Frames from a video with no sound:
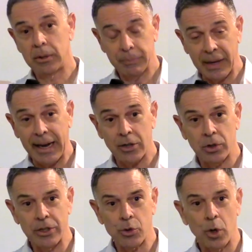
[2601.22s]
they
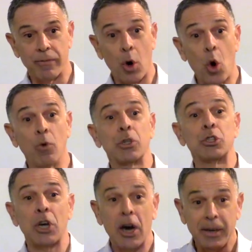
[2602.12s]
actually sort of
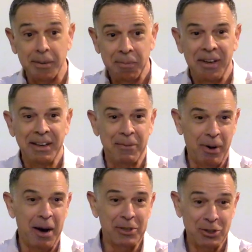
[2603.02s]
overshot it.
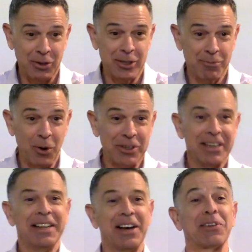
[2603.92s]
Probably should have smoked
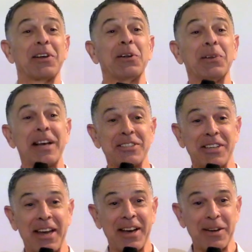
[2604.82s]
a little less
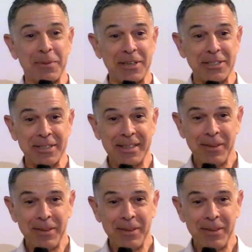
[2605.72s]
cannabis.